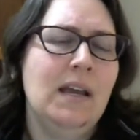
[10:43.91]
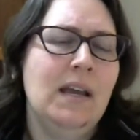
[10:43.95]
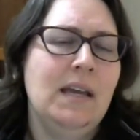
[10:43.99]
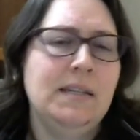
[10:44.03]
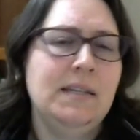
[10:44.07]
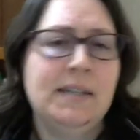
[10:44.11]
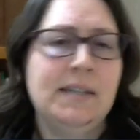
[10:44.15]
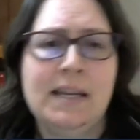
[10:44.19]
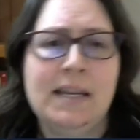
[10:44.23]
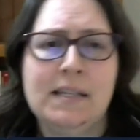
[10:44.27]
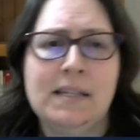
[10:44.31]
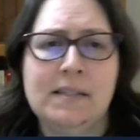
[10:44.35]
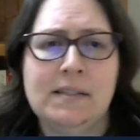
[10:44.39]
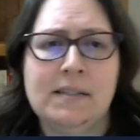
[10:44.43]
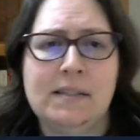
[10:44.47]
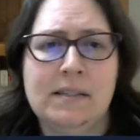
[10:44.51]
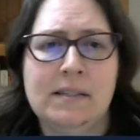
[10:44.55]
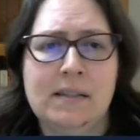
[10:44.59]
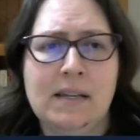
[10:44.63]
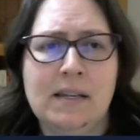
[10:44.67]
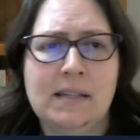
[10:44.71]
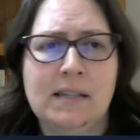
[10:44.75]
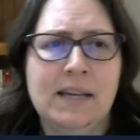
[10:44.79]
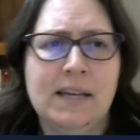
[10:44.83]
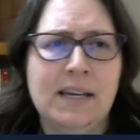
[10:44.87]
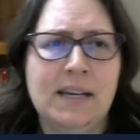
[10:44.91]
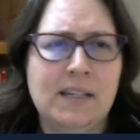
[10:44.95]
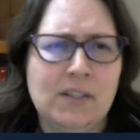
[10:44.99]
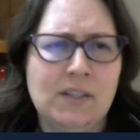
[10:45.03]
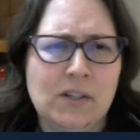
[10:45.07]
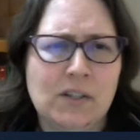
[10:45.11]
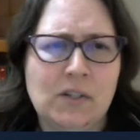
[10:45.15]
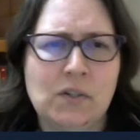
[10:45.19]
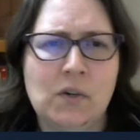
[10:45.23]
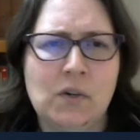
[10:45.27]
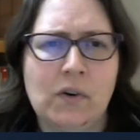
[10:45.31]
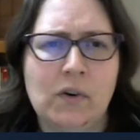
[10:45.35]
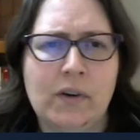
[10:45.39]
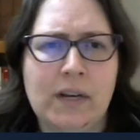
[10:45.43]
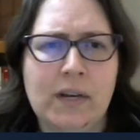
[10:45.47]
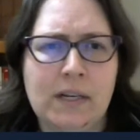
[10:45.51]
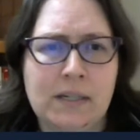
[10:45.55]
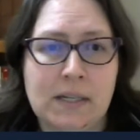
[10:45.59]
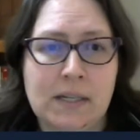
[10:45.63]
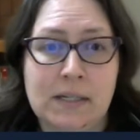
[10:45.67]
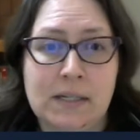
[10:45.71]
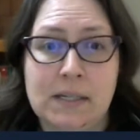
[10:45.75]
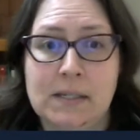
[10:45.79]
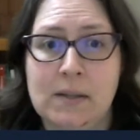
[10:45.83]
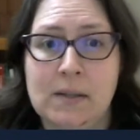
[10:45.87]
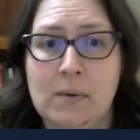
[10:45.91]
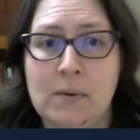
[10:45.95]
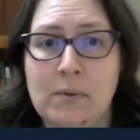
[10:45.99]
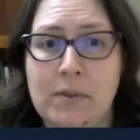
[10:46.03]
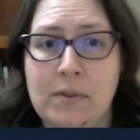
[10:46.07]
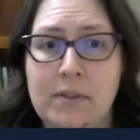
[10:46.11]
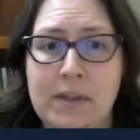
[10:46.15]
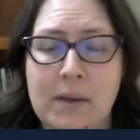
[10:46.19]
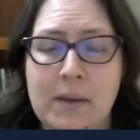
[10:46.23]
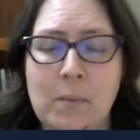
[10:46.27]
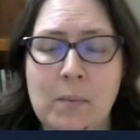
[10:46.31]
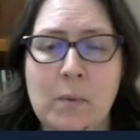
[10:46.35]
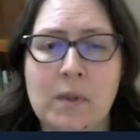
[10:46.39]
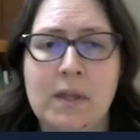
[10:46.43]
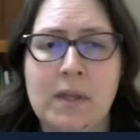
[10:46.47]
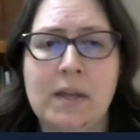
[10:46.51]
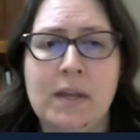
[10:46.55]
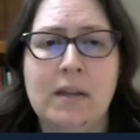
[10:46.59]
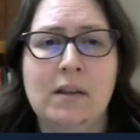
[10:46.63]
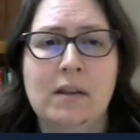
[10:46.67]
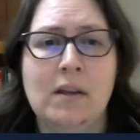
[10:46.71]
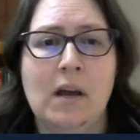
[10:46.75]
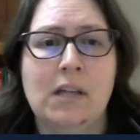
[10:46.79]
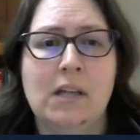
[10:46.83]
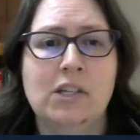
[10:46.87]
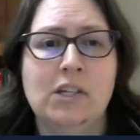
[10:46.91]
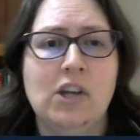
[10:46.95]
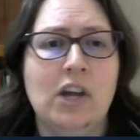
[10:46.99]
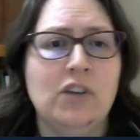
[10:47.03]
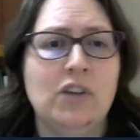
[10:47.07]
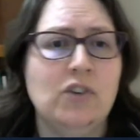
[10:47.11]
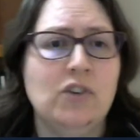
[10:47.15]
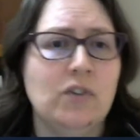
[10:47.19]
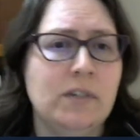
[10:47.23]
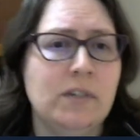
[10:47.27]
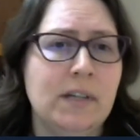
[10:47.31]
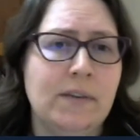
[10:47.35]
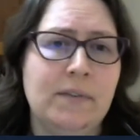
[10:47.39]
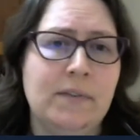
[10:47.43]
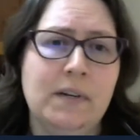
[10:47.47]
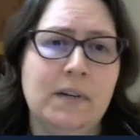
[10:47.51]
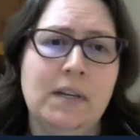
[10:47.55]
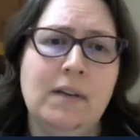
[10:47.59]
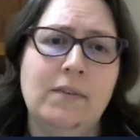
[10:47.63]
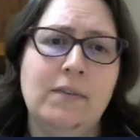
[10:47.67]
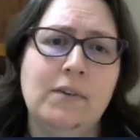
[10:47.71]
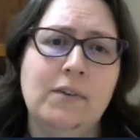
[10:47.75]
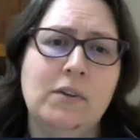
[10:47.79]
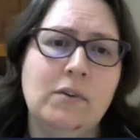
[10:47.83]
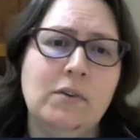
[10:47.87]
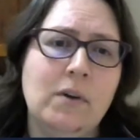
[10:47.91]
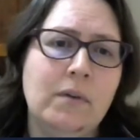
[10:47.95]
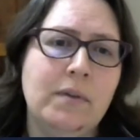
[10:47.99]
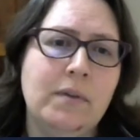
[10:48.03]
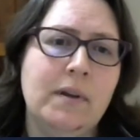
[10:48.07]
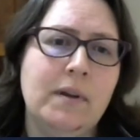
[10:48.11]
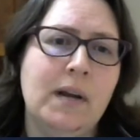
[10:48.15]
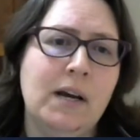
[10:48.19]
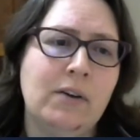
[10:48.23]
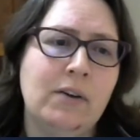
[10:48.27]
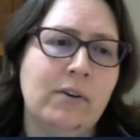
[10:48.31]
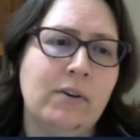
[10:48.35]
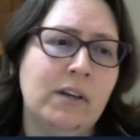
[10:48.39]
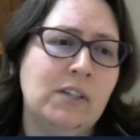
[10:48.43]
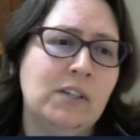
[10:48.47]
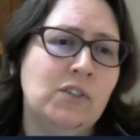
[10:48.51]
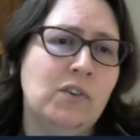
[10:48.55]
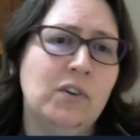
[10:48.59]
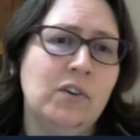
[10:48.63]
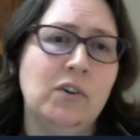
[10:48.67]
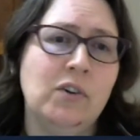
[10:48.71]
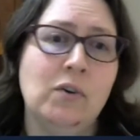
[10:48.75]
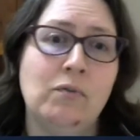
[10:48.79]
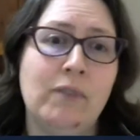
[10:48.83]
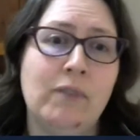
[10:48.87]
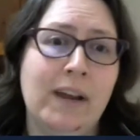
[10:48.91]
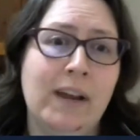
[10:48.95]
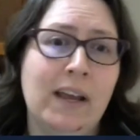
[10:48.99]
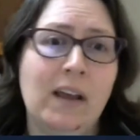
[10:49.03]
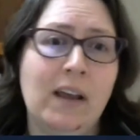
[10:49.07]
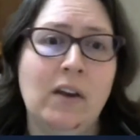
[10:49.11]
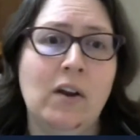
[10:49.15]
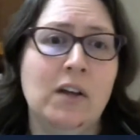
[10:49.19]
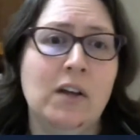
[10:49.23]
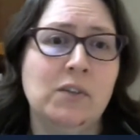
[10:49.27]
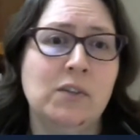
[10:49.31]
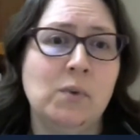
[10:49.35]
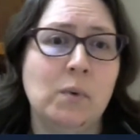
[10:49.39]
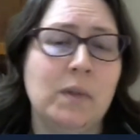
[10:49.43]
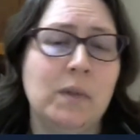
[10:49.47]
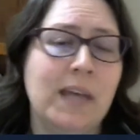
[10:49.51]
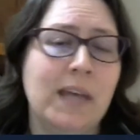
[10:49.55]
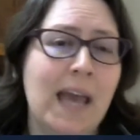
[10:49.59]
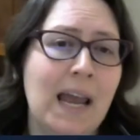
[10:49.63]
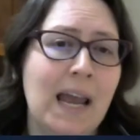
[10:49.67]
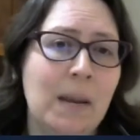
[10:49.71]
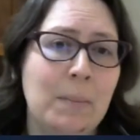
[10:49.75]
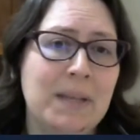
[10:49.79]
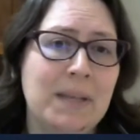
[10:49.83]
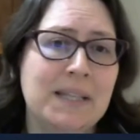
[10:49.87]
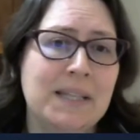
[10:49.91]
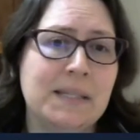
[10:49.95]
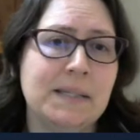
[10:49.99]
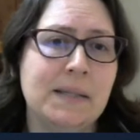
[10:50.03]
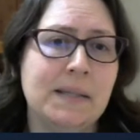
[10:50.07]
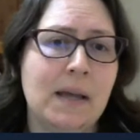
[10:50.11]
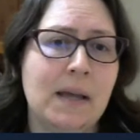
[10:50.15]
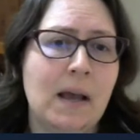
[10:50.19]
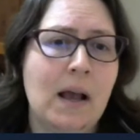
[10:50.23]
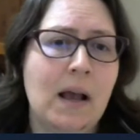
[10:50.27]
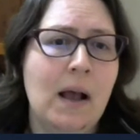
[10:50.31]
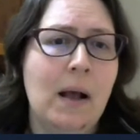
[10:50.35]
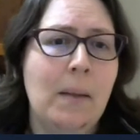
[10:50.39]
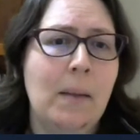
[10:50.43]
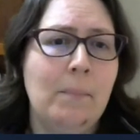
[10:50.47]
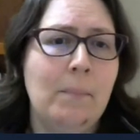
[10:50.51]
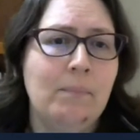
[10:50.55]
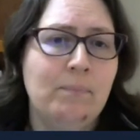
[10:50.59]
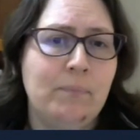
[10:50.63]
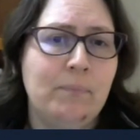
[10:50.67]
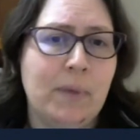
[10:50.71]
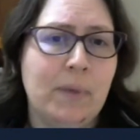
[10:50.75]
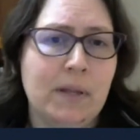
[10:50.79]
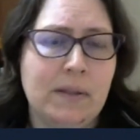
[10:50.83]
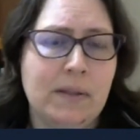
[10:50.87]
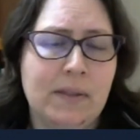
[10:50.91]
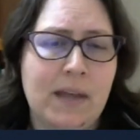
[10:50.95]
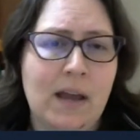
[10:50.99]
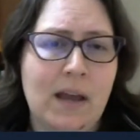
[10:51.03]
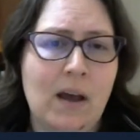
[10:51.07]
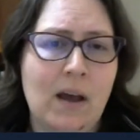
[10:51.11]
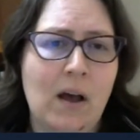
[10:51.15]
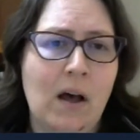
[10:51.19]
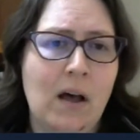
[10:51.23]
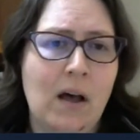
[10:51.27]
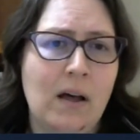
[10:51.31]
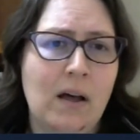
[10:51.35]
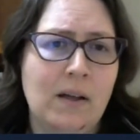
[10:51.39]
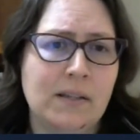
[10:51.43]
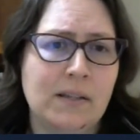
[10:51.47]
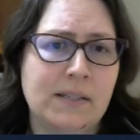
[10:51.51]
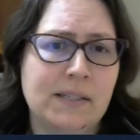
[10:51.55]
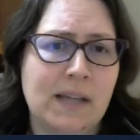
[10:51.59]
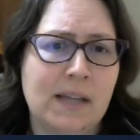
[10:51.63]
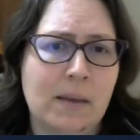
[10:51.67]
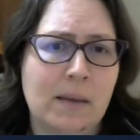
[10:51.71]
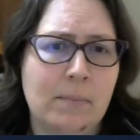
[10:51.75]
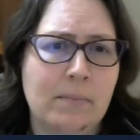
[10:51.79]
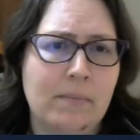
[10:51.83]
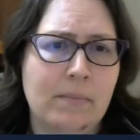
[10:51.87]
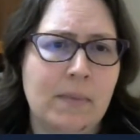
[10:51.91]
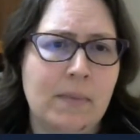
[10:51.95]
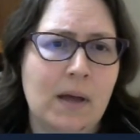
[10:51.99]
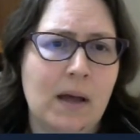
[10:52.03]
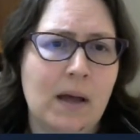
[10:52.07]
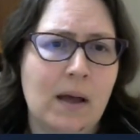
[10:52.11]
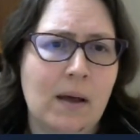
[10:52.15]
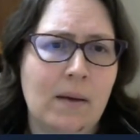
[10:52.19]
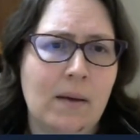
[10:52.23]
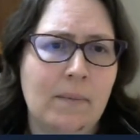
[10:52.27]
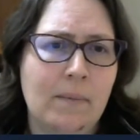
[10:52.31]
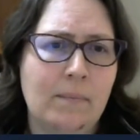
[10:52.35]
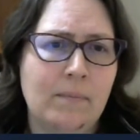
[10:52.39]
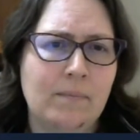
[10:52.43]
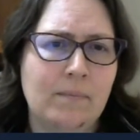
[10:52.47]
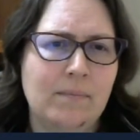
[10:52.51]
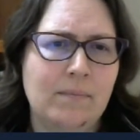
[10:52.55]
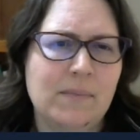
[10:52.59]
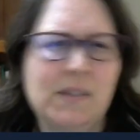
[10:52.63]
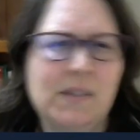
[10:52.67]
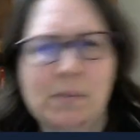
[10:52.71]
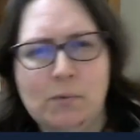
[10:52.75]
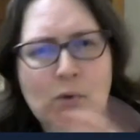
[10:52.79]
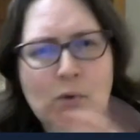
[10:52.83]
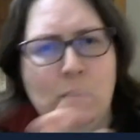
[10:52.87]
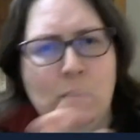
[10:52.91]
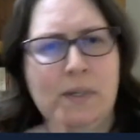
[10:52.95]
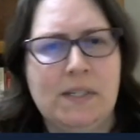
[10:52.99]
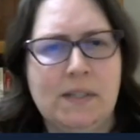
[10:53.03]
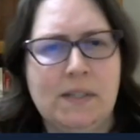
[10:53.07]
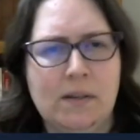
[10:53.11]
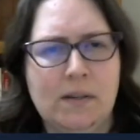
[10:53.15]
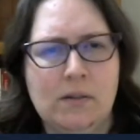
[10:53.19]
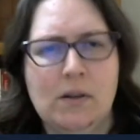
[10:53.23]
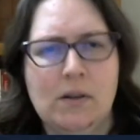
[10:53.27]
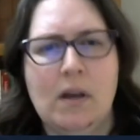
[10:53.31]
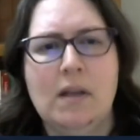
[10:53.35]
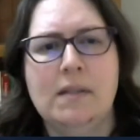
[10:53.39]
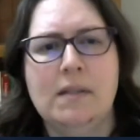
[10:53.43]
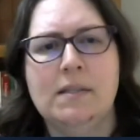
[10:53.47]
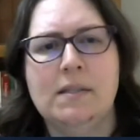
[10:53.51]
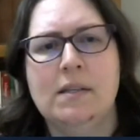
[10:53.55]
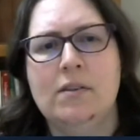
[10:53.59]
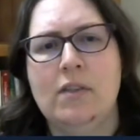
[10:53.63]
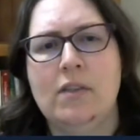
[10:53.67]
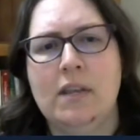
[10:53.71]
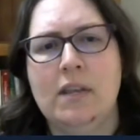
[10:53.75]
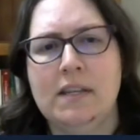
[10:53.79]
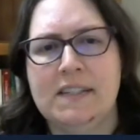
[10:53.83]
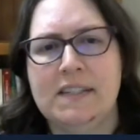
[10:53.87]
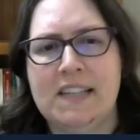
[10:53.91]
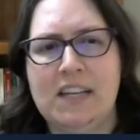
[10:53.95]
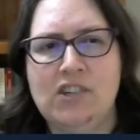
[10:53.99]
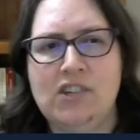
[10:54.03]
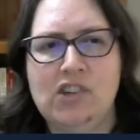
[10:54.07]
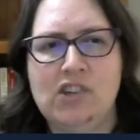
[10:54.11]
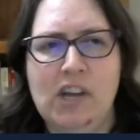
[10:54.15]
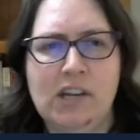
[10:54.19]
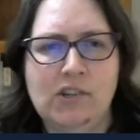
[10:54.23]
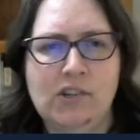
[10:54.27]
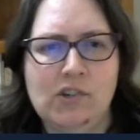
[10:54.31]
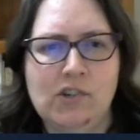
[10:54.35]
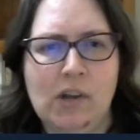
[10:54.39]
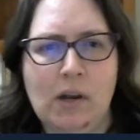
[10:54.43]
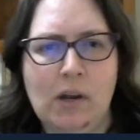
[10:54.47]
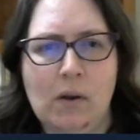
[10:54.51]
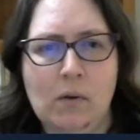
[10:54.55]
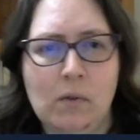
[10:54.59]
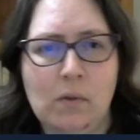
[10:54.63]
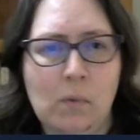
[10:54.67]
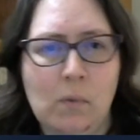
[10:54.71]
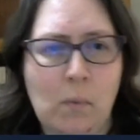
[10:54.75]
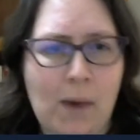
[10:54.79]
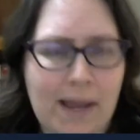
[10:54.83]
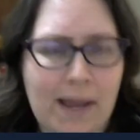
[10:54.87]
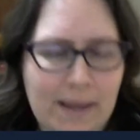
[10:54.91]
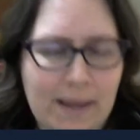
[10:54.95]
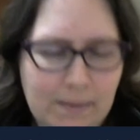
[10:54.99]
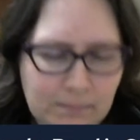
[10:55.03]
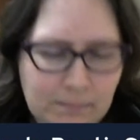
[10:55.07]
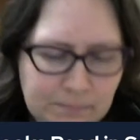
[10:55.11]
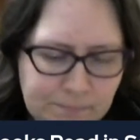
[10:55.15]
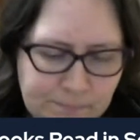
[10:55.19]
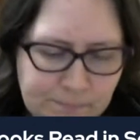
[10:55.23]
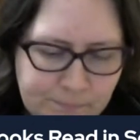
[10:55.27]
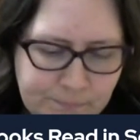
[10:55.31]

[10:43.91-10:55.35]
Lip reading: It takes the story and does its own thing with it. And you're definitely, if you know The Nutcracker story, you'll recognise all the elements. But there are some twists and turns and things they change along the way.